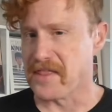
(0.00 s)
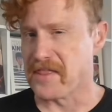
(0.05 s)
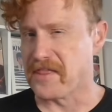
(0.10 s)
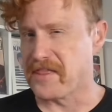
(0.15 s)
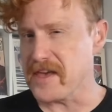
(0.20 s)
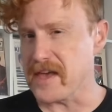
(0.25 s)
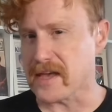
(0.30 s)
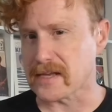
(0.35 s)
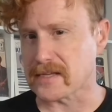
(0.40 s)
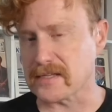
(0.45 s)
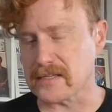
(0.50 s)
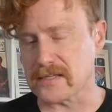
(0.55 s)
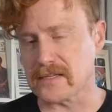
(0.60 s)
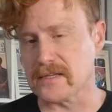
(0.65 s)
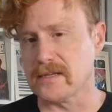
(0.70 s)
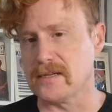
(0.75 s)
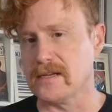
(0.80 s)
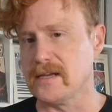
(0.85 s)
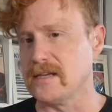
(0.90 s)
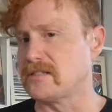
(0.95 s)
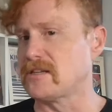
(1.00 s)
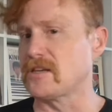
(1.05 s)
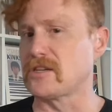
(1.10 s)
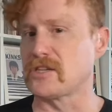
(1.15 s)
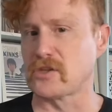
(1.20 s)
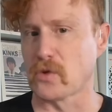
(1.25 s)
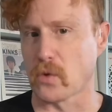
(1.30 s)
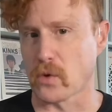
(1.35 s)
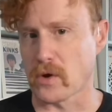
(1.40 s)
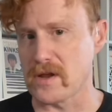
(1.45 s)
this is the
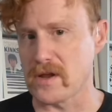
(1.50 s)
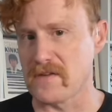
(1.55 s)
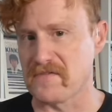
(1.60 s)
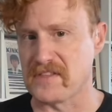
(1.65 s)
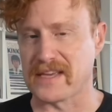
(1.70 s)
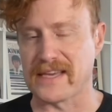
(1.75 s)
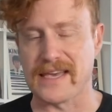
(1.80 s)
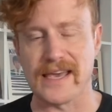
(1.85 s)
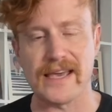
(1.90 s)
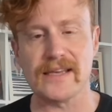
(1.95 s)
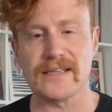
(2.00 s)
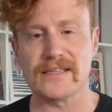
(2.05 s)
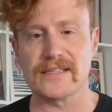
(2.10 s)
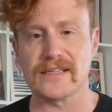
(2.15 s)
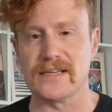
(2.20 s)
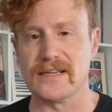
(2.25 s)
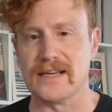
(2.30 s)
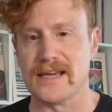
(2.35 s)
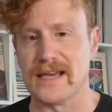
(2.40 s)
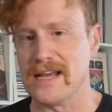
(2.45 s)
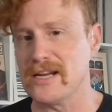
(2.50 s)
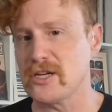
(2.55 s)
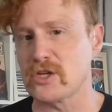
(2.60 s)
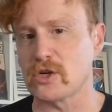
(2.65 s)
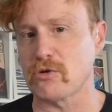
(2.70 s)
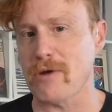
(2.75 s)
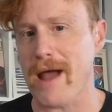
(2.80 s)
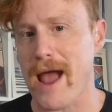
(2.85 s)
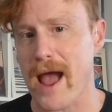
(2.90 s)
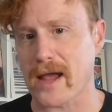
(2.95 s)
story of the Kinks' hit
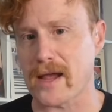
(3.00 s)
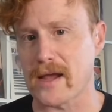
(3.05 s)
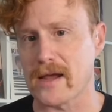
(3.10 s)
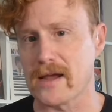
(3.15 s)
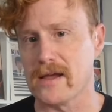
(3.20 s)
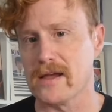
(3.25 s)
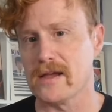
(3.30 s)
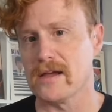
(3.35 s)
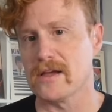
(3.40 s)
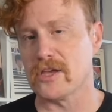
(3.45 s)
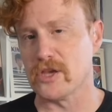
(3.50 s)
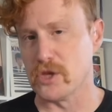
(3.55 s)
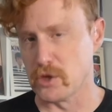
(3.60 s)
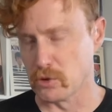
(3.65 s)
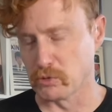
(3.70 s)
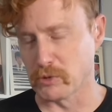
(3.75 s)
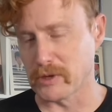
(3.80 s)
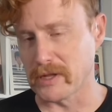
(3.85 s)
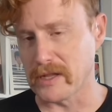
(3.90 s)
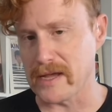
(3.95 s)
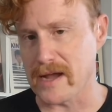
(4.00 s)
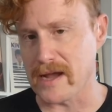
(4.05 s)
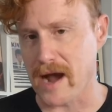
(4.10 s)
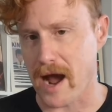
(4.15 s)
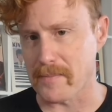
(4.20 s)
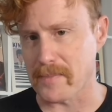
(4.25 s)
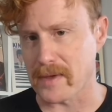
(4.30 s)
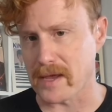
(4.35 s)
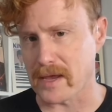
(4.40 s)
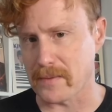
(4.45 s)
track, You Really
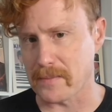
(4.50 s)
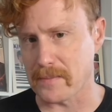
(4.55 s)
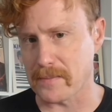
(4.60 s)
Got Me.